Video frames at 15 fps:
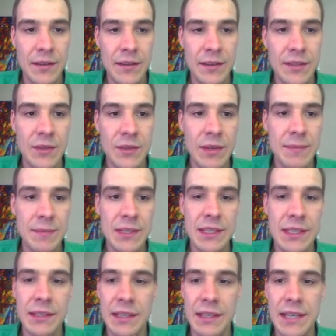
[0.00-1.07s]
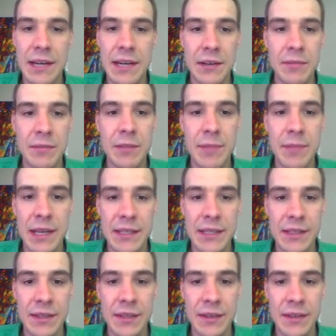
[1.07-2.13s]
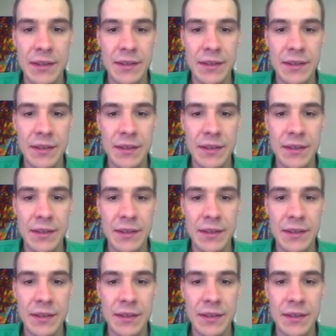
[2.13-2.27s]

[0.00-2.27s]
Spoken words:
the sodium is still a terrible base.